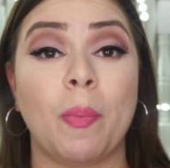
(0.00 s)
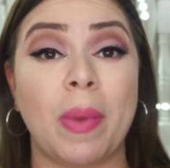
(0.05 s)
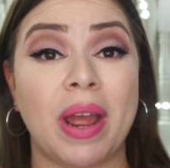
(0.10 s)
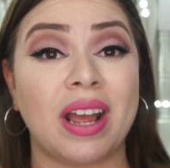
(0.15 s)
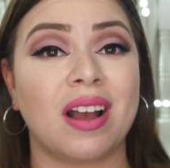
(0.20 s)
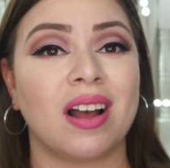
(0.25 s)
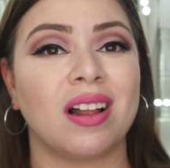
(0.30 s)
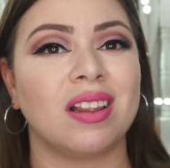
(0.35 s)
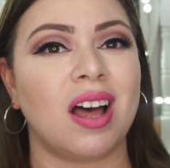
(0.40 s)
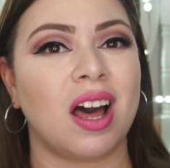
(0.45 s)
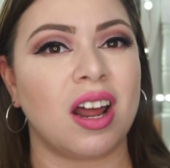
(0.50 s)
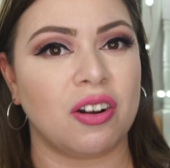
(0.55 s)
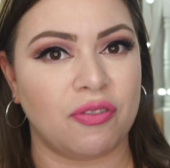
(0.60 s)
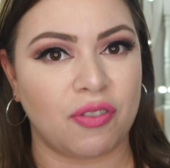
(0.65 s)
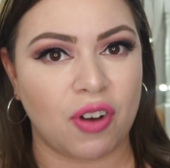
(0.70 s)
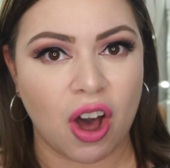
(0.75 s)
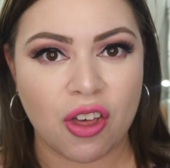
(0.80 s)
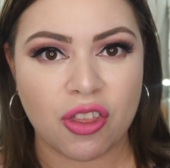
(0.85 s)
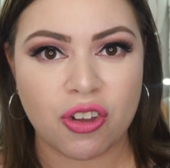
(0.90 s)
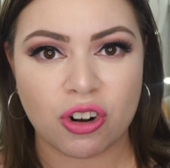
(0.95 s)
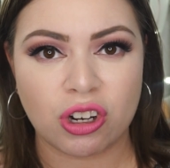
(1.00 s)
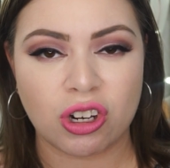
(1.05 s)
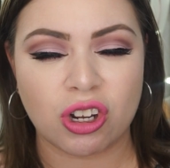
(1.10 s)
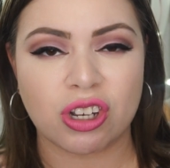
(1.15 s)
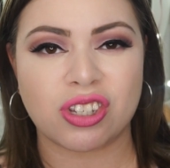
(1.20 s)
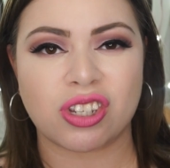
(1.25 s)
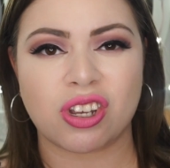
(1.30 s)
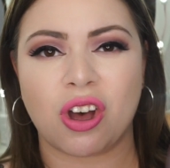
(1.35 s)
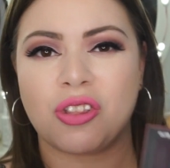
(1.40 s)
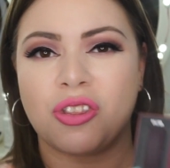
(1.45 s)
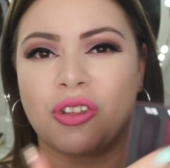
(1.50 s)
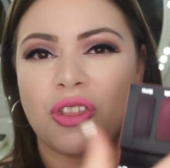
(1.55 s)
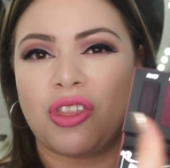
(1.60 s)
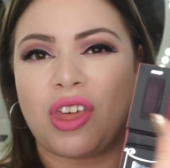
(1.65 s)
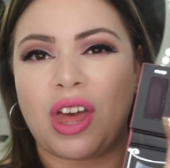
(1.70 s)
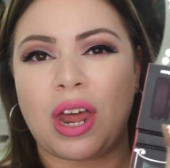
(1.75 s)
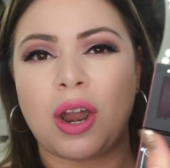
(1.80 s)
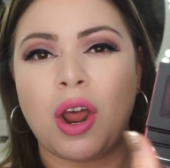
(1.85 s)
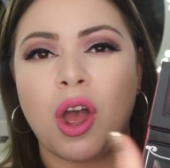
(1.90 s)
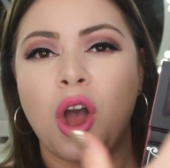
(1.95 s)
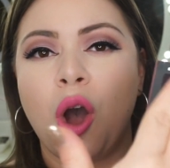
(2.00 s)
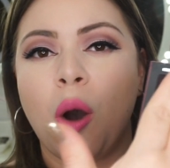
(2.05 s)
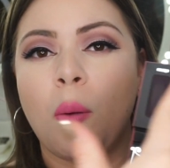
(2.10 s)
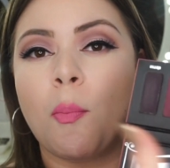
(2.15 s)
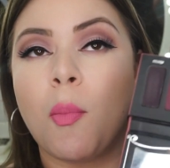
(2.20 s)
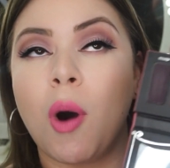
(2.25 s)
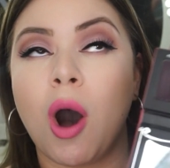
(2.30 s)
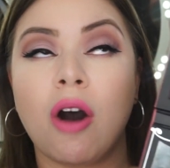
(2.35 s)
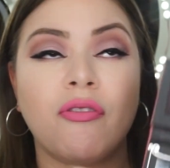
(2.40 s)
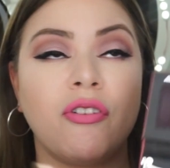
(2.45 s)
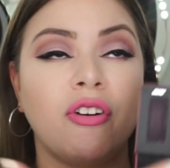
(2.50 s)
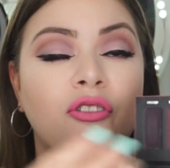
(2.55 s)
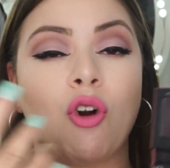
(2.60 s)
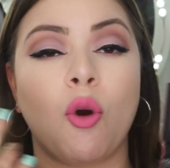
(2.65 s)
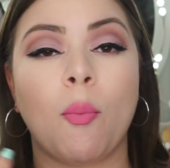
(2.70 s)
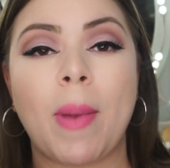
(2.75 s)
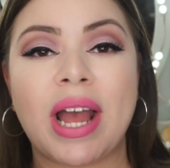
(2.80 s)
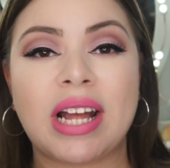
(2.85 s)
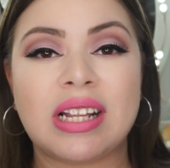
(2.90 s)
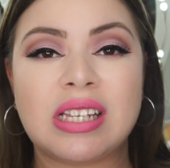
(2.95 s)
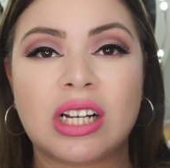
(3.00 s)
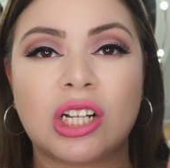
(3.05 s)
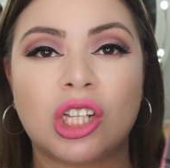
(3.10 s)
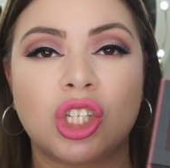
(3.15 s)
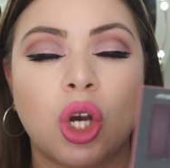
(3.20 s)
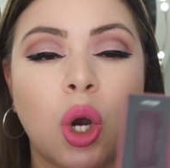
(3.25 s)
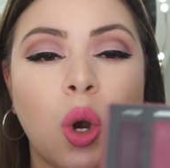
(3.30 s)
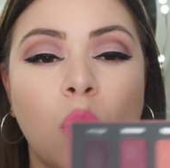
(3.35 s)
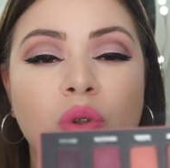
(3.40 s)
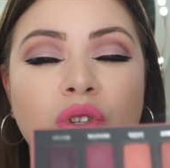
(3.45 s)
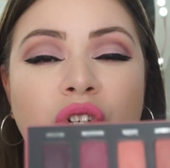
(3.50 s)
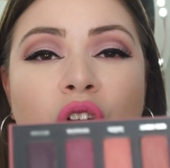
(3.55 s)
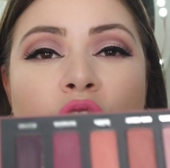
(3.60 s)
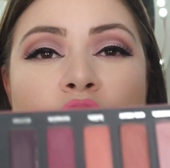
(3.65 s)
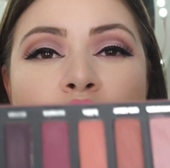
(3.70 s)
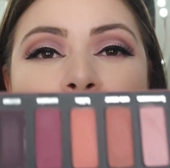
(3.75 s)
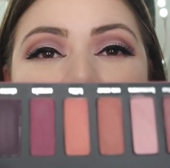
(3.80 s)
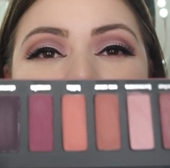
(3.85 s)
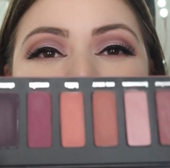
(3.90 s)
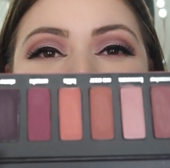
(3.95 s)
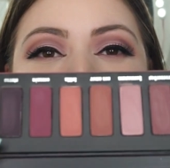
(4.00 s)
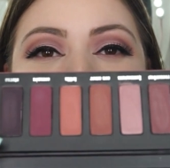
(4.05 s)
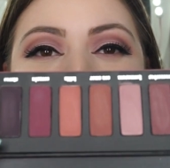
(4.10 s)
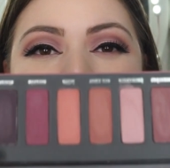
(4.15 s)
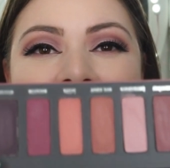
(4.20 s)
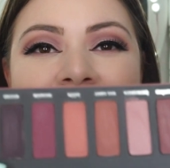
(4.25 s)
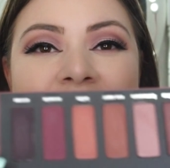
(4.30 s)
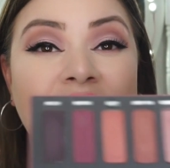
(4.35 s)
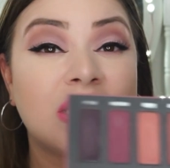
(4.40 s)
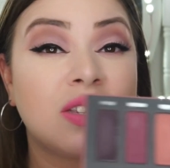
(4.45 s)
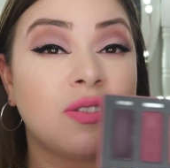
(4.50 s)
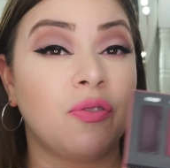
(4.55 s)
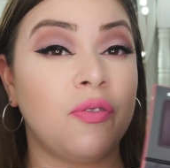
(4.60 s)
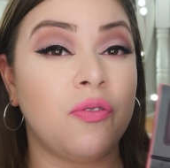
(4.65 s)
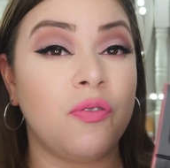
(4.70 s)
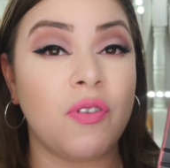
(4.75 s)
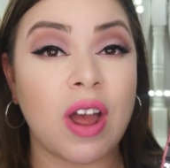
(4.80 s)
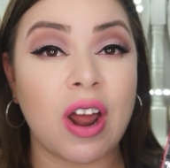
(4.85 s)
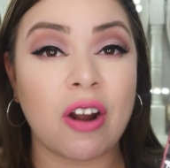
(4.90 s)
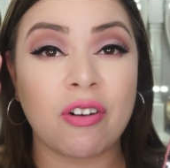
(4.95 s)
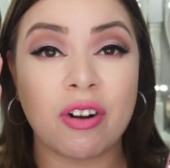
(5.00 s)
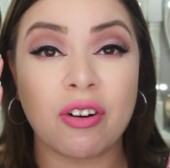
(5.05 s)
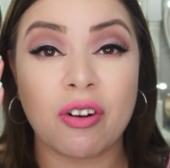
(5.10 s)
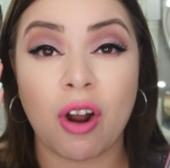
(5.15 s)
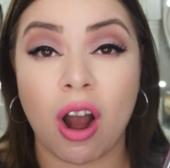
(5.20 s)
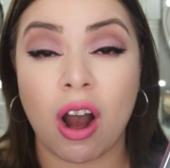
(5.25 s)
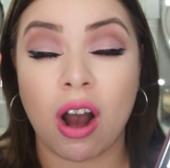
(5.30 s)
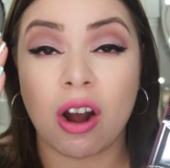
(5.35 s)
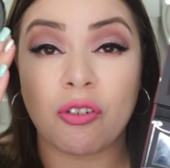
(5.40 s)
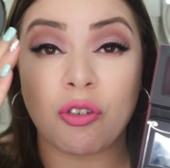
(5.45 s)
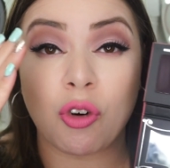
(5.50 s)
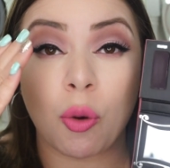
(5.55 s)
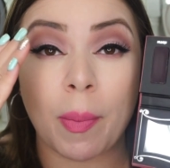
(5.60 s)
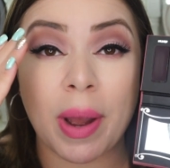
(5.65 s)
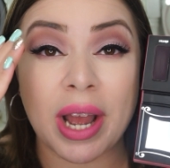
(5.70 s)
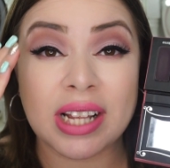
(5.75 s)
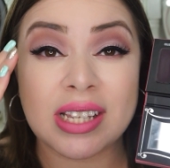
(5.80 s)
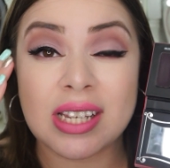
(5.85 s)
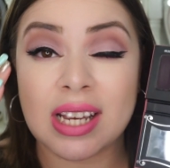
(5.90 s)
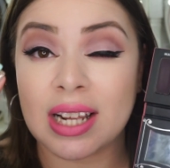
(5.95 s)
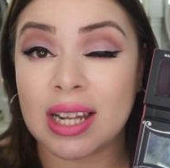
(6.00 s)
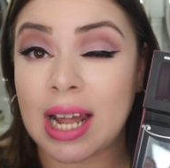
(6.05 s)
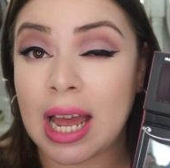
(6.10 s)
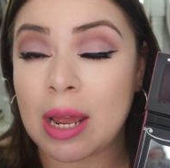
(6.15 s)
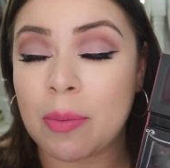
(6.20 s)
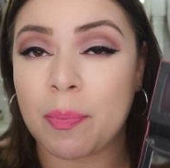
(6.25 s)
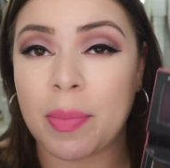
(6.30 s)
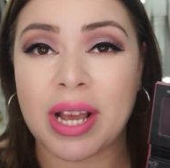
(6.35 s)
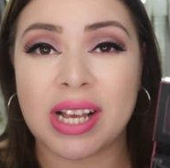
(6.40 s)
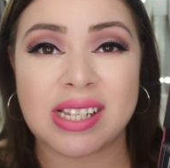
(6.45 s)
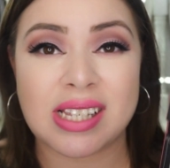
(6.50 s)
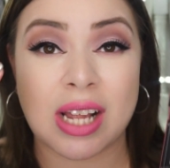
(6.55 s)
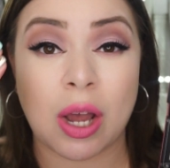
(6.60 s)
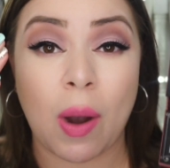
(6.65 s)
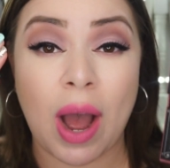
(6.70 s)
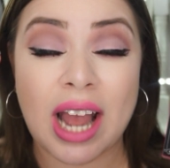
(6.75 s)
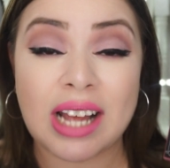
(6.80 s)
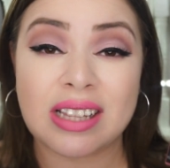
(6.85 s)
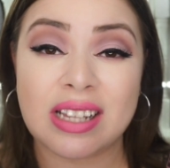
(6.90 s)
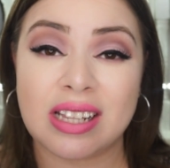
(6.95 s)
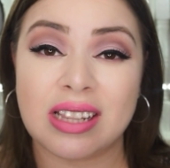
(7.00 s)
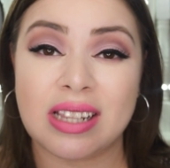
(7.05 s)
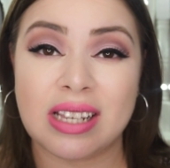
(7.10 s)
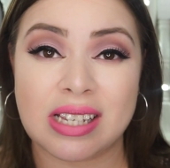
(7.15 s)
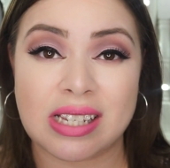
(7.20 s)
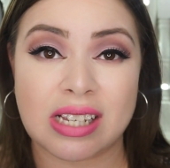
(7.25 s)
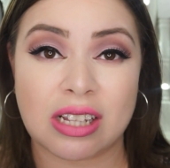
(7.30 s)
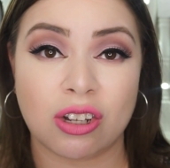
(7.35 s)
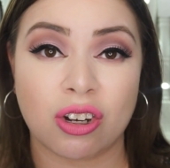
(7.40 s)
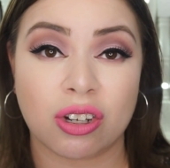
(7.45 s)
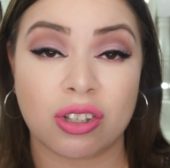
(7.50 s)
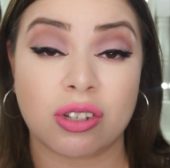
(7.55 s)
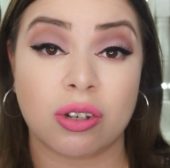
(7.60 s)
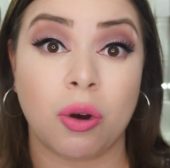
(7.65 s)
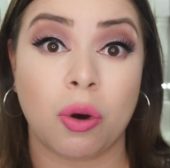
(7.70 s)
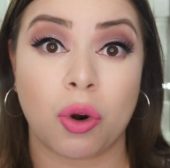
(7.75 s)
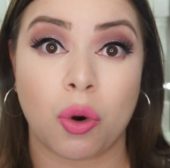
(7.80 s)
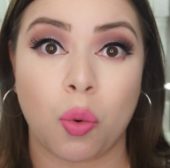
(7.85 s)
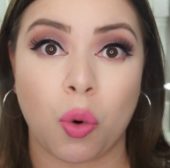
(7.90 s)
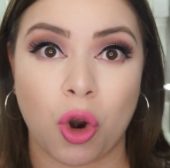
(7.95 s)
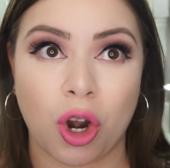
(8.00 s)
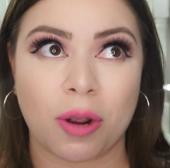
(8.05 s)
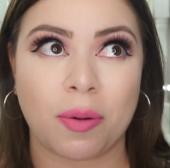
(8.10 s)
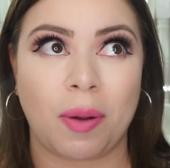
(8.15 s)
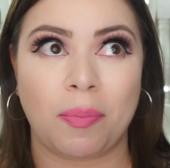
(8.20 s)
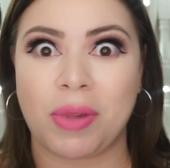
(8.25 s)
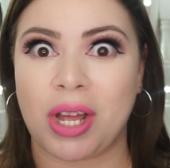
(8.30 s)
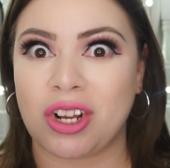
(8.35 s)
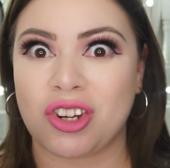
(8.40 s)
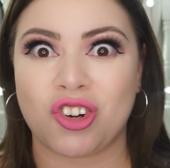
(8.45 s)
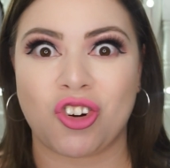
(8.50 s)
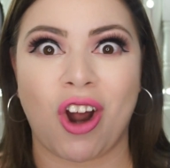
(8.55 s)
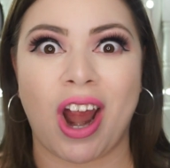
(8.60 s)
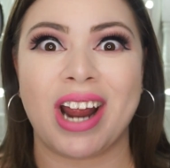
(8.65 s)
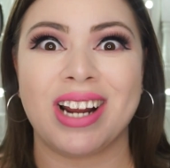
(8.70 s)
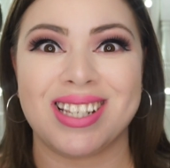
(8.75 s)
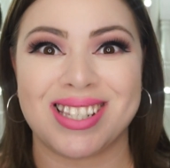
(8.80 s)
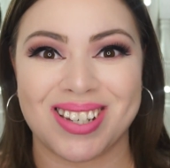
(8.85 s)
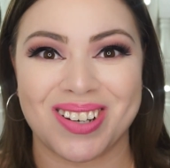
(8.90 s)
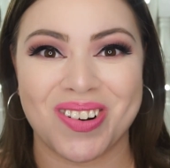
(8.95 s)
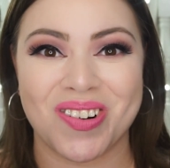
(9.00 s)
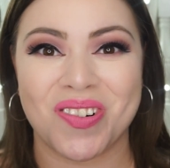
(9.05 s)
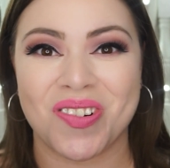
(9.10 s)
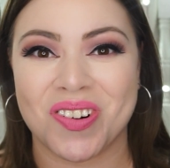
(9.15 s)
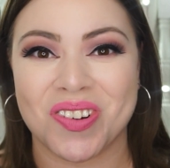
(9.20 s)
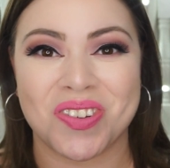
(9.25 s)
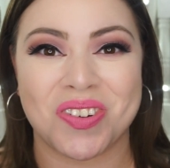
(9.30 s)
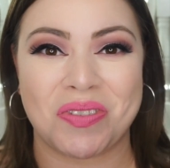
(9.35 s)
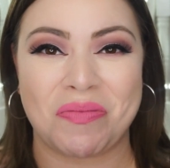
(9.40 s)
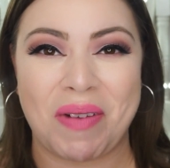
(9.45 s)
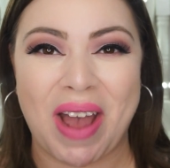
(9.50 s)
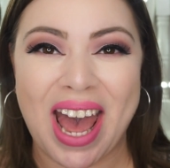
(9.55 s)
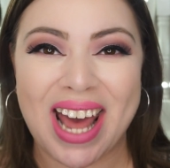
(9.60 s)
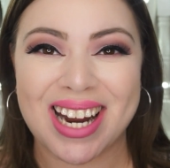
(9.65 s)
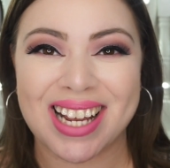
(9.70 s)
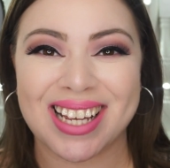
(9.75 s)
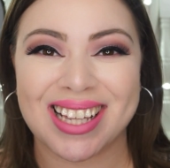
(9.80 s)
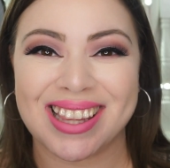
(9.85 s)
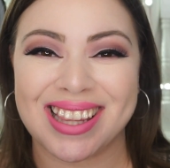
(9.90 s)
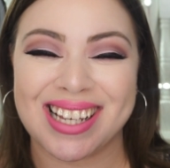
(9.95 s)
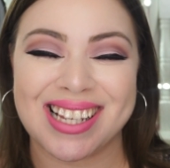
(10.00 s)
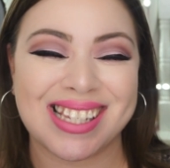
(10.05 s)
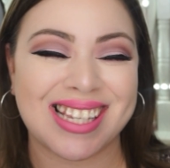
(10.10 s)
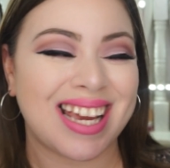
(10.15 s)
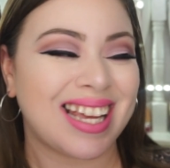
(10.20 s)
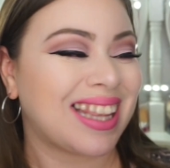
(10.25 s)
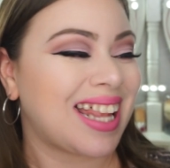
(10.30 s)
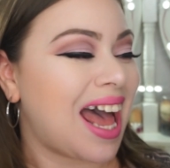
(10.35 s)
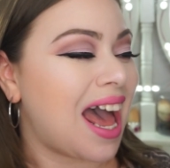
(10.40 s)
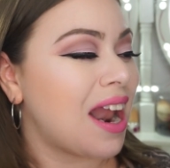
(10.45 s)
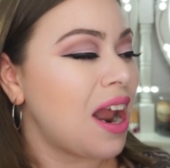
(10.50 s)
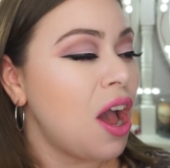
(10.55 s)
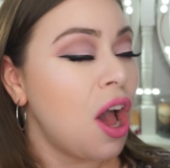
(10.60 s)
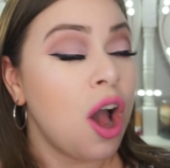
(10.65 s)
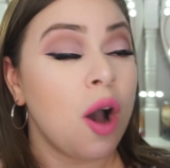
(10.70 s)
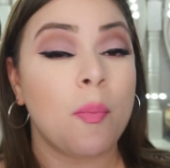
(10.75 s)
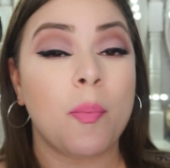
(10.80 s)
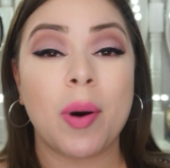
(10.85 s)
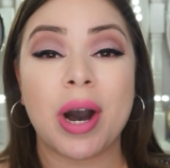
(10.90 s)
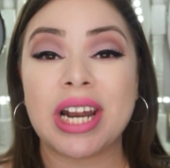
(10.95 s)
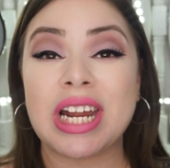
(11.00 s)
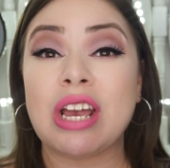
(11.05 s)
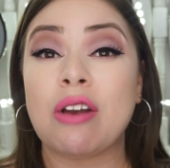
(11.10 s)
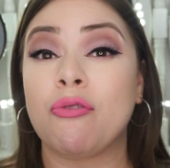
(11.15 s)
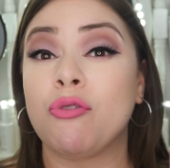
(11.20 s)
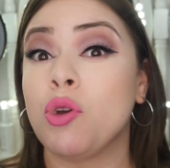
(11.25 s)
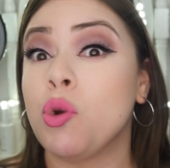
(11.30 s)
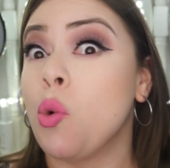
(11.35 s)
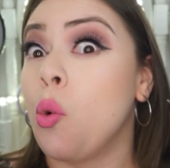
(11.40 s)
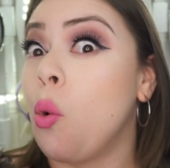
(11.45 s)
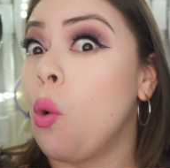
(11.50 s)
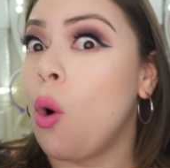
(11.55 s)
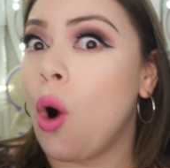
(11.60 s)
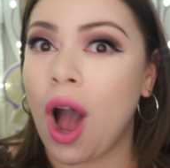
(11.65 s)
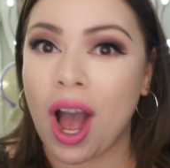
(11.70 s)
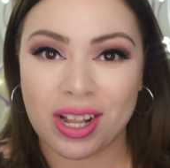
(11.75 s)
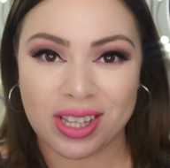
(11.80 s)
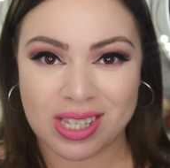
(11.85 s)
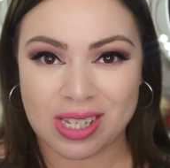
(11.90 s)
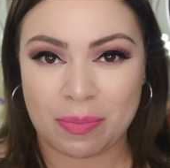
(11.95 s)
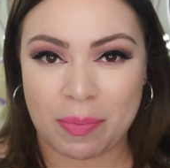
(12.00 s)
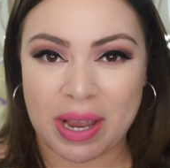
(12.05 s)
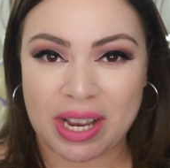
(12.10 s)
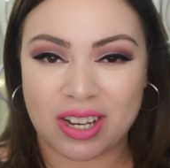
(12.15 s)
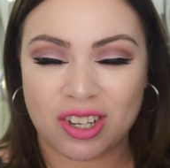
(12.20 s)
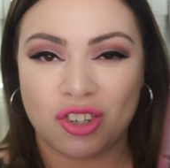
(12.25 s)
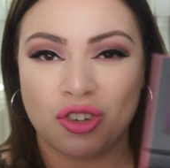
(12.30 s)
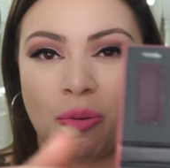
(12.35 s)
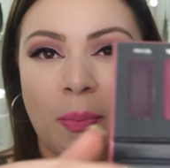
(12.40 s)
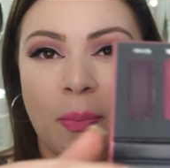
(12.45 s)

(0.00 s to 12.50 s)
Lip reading: you make a lot of other looks other than mauvey romantic tones. You can make this very romantic light base. Now, I did this look to go to work. I'm not trying to go all dramatic and things like that. But if you want to make a